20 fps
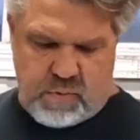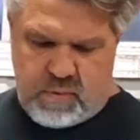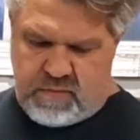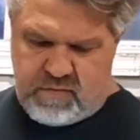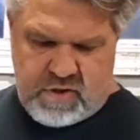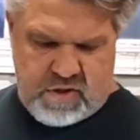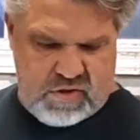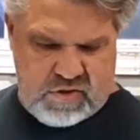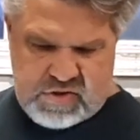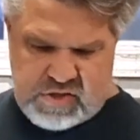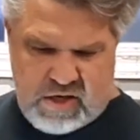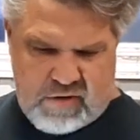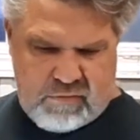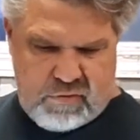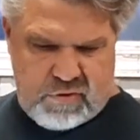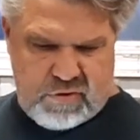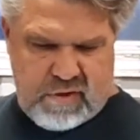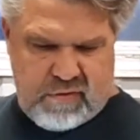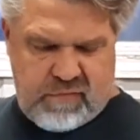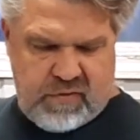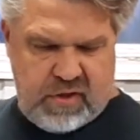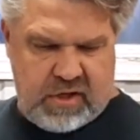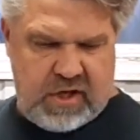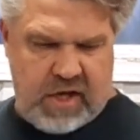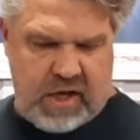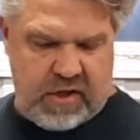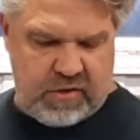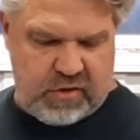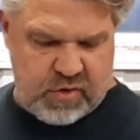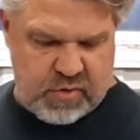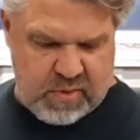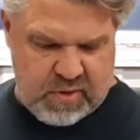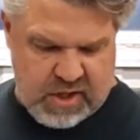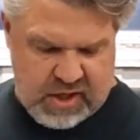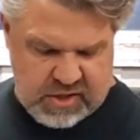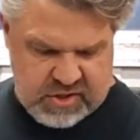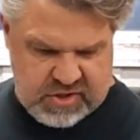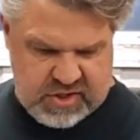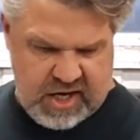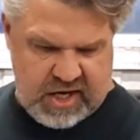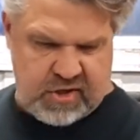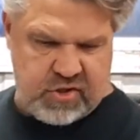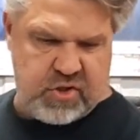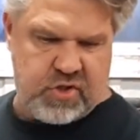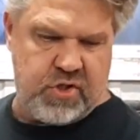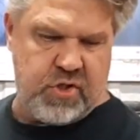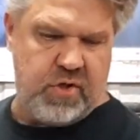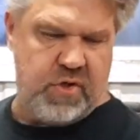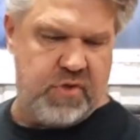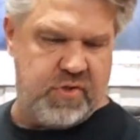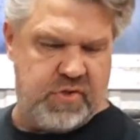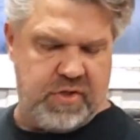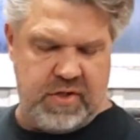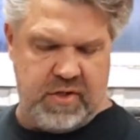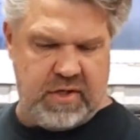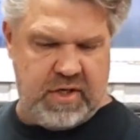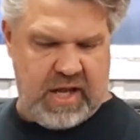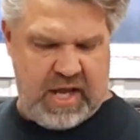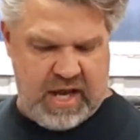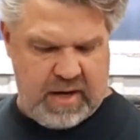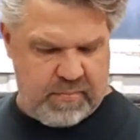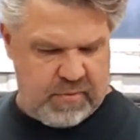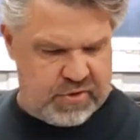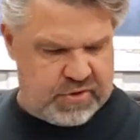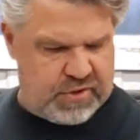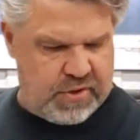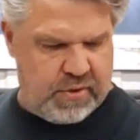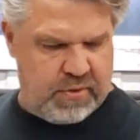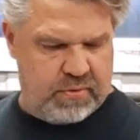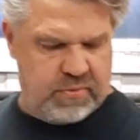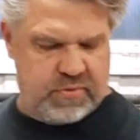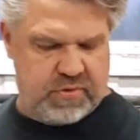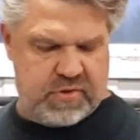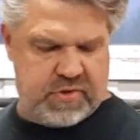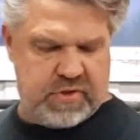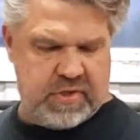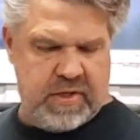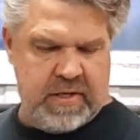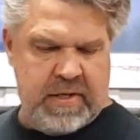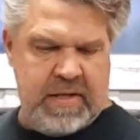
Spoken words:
We've done several different colors. We've got textures and hammer tones,